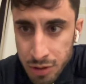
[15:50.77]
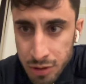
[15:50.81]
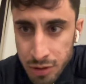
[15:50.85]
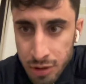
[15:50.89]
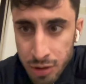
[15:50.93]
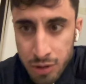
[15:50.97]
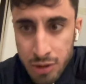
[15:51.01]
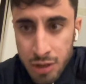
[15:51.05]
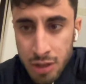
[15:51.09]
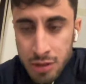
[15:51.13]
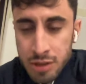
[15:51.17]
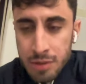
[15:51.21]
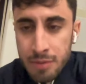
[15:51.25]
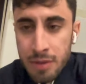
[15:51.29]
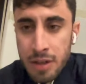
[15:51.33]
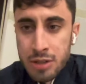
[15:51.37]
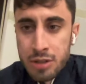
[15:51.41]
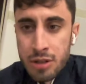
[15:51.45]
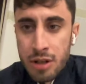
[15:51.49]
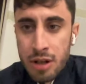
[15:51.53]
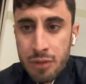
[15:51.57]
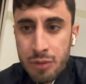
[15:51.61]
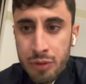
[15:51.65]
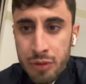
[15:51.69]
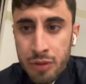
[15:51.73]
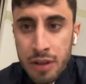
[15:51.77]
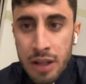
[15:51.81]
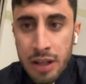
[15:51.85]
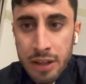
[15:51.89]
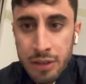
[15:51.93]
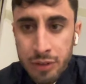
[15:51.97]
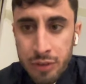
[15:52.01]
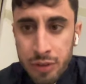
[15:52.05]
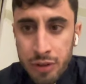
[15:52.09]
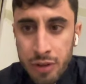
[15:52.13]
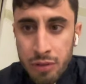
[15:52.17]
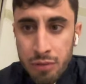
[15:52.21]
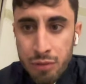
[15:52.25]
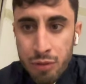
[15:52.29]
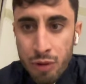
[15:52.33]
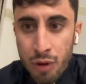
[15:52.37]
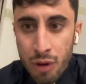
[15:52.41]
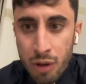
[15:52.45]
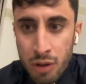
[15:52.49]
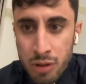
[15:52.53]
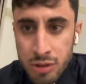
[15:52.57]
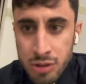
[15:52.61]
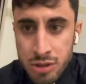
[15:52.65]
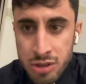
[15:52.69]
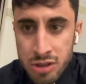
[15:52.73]
So just imagine you have like 3
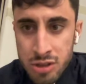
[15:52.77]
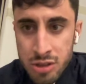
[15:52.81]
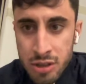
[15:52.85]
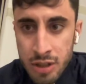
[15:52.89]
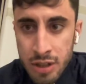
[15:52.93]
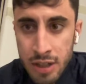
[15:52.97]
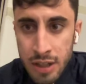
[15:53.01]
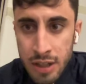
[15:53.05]
vaults,